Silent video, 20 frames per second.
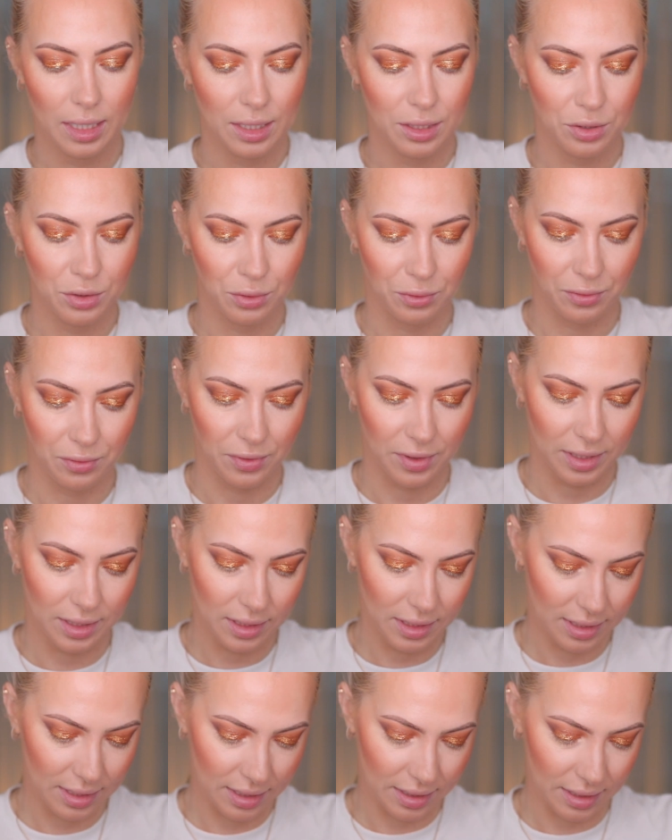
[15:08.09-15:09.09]
Too
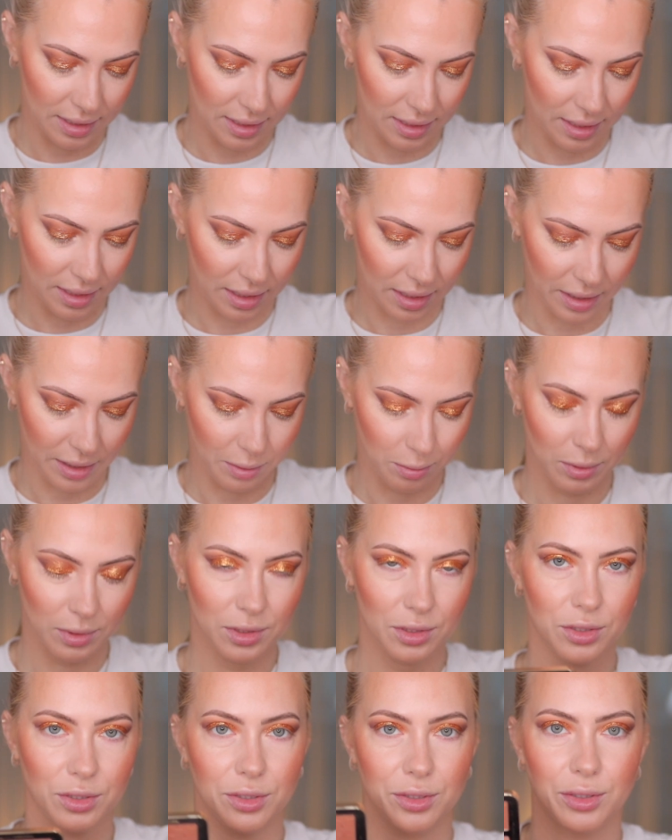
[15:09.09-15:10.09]
Faced, and I want
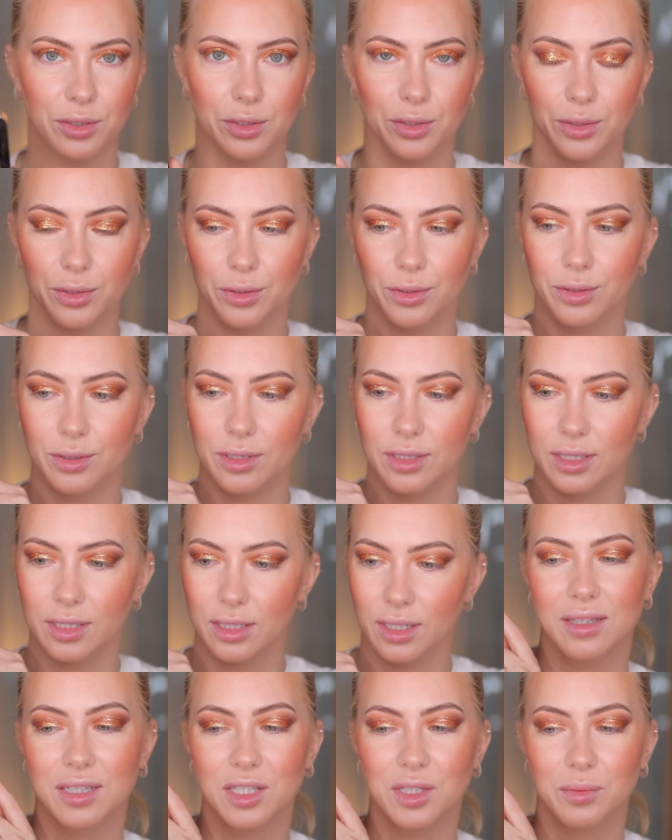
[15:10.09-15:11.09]
to use
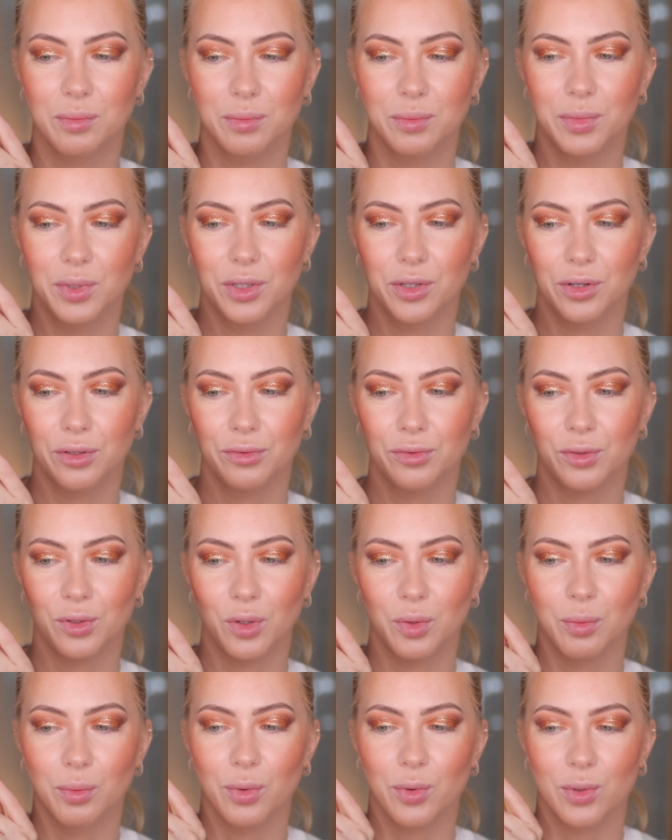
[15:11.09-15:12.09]
this
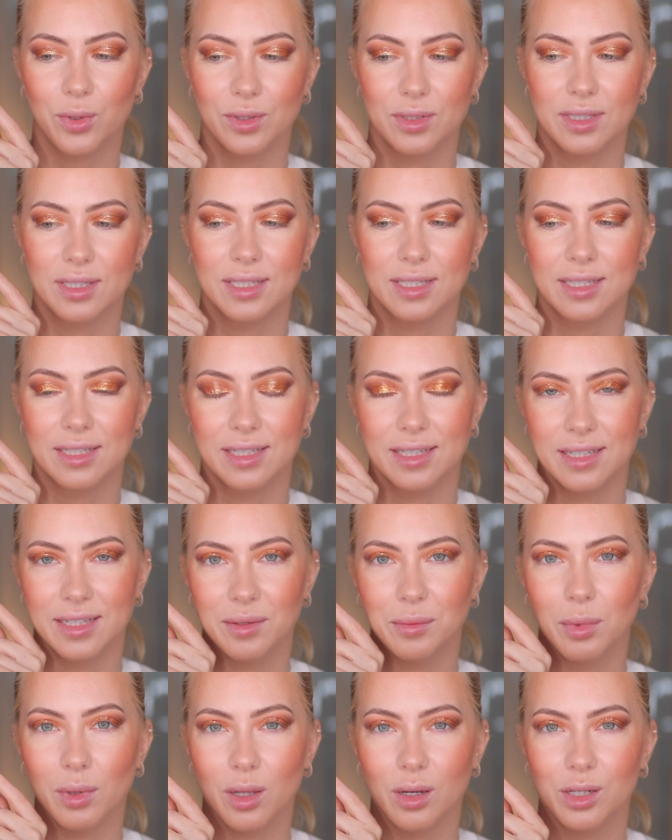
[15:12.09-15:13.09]
beautiful bronzy
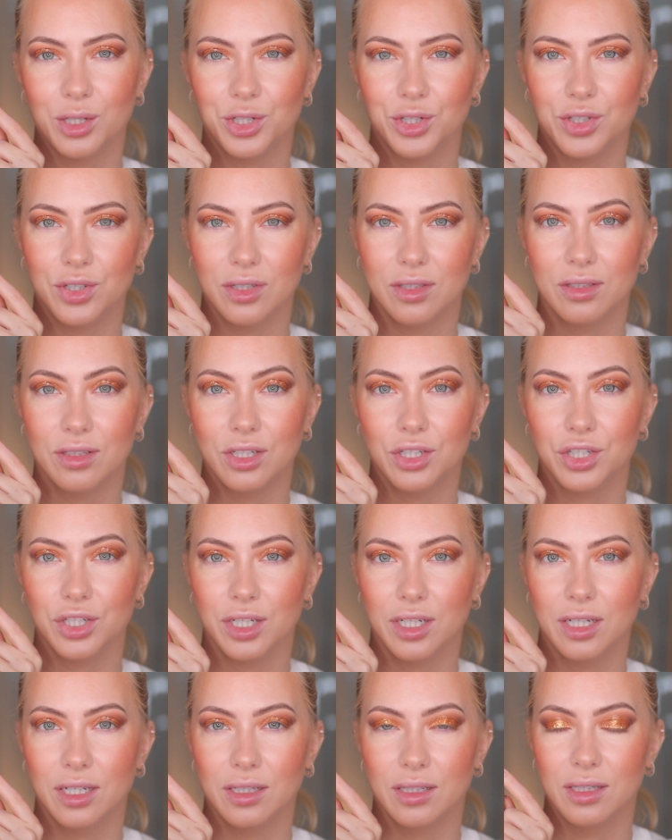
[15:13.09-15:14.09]
blush in the
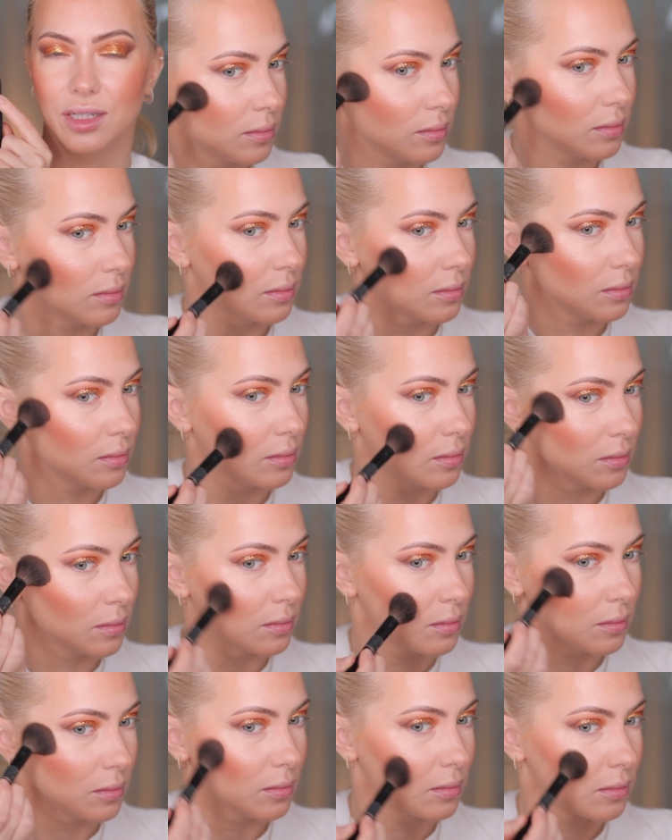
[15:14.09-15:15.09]
shade Peach
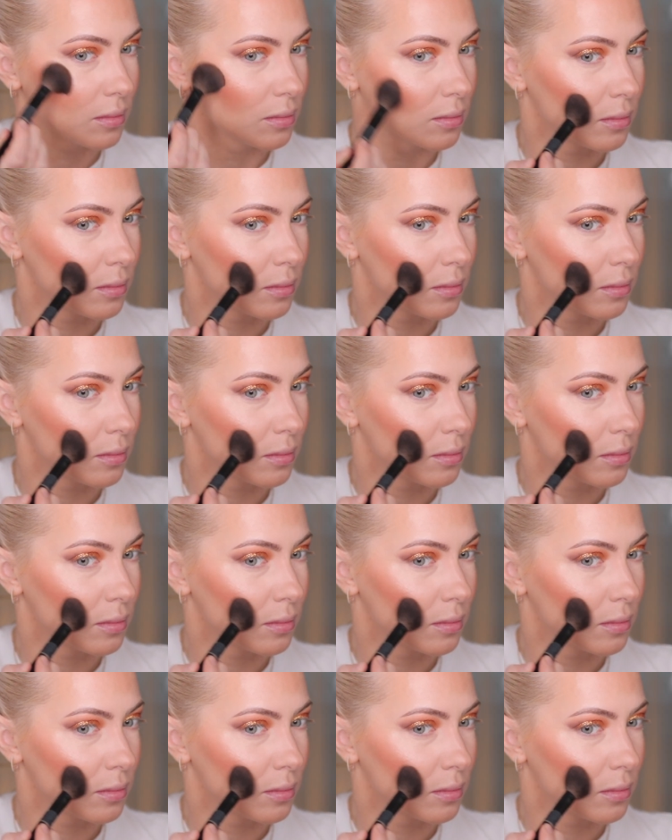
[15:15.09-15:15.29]
Honey.